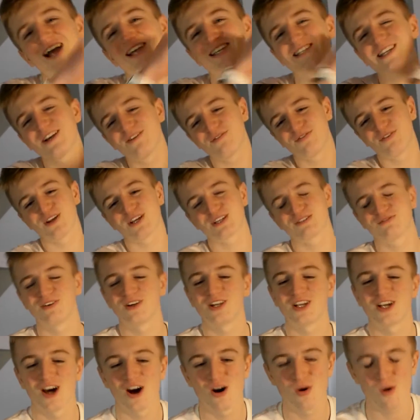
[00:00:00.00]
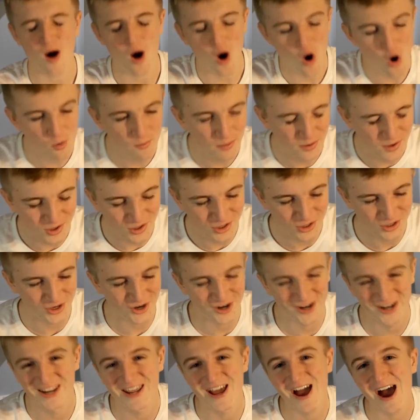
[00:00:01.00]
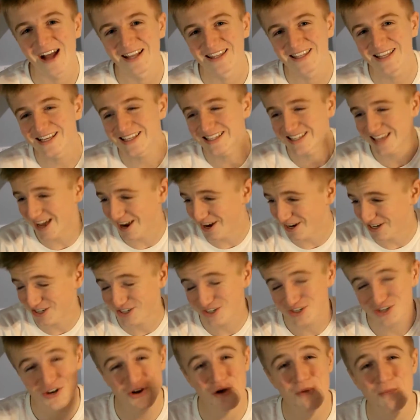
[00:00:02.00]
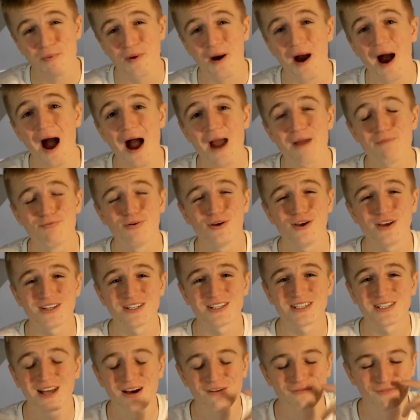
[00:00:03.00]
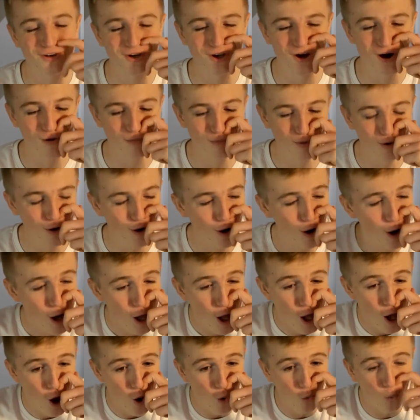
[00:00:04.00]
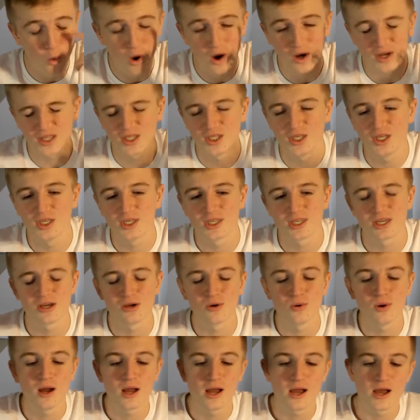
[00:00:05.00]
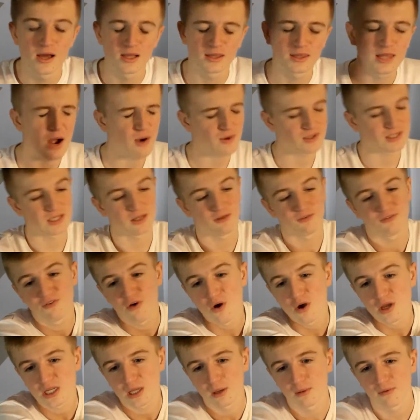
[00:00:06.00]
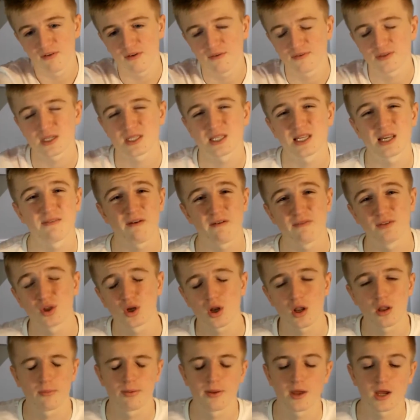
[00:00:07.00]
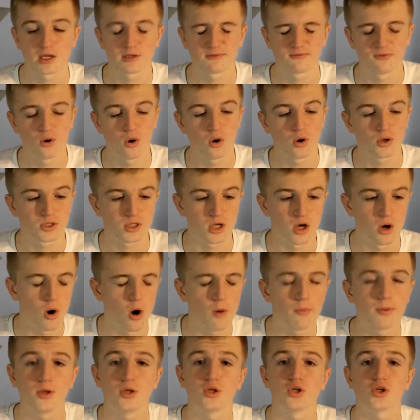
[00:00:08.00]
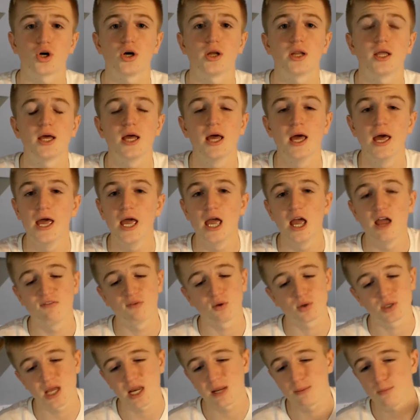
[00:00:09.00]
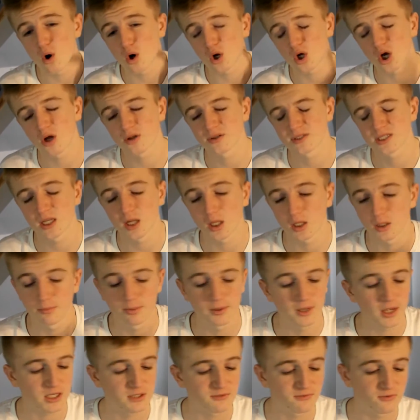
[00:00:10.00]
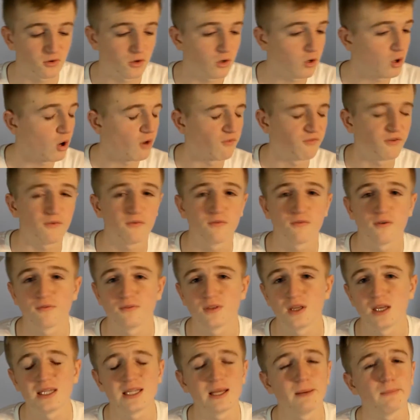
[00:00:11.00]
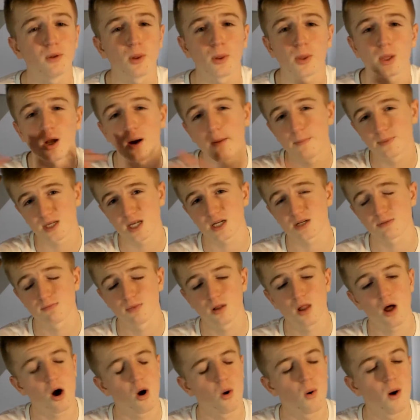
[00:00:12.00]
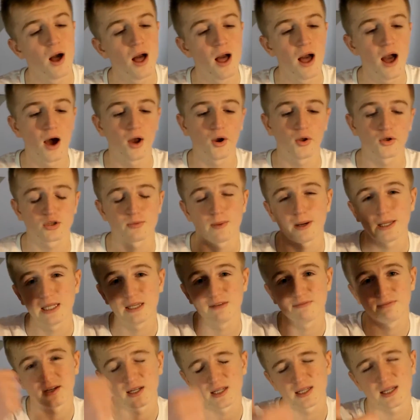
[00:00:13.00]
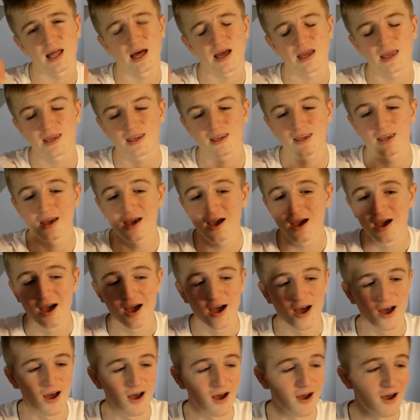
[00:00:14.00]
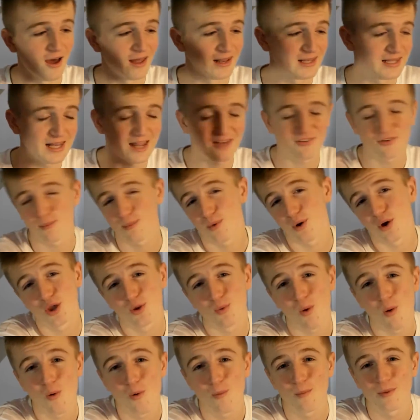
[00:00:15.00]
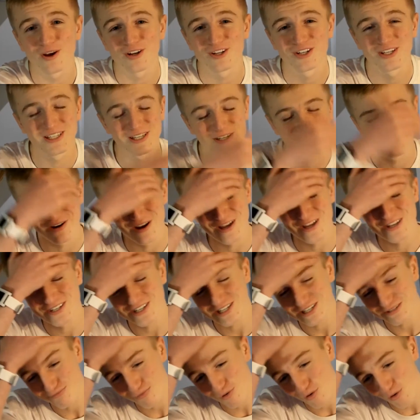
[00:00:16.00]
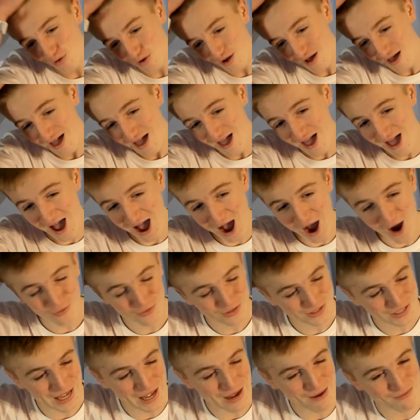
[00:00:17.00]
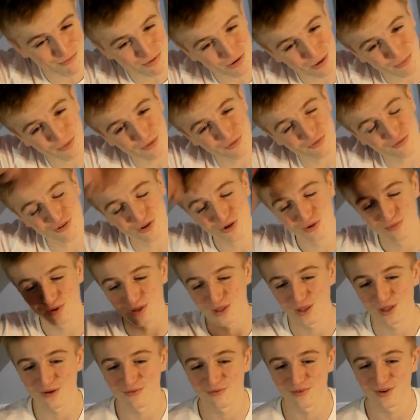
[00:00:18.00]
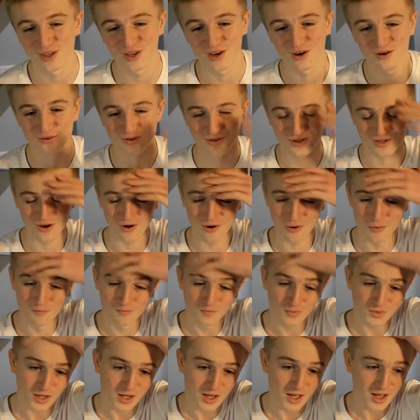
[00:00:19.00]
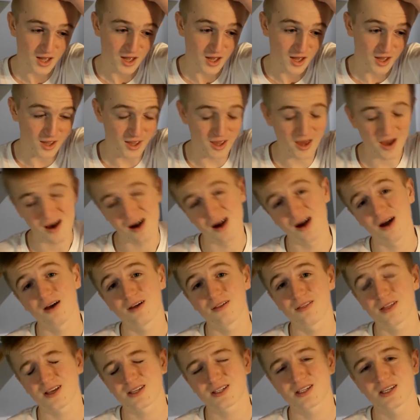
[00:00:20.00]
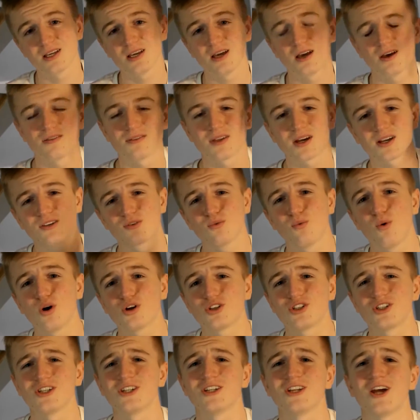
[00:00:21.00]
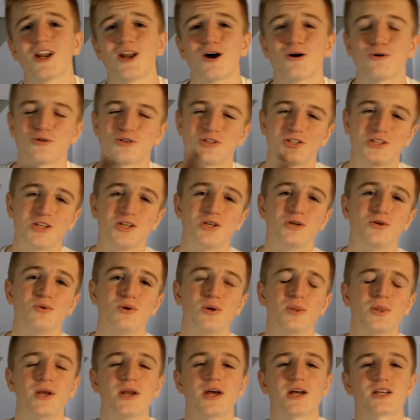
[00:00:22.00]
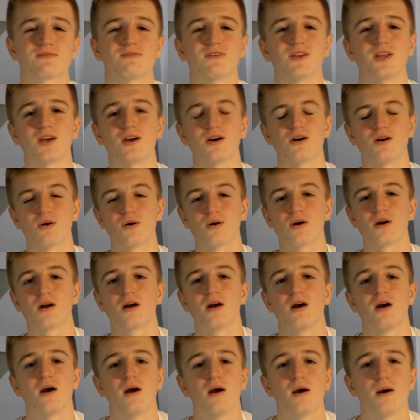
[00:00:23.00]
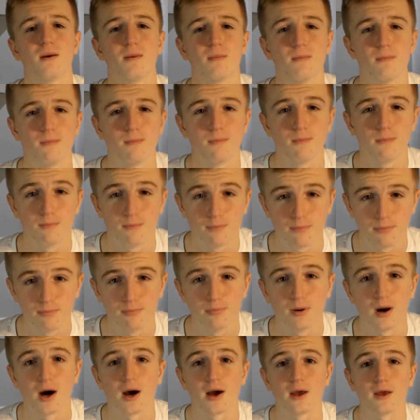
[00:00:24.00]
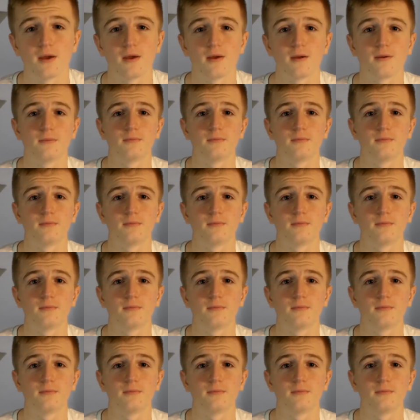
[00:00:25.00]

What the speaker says: it for this video. I hope you enjoyed it. I did get a super high pitch in that video, but what can you do? That was like the first game of FIFA 16 I've ever done on the PS4, so I hope you enjoyed it. If you want to see any more content on the PS4 or FIFA 15, let me know in the comment section below. Also by leaving a like, and laugh at me all you want with my shitty rages, but I was getting proper fuming in that video. So yeah, that's it. Thanks for watching, and I'll see you in the next video. Bye.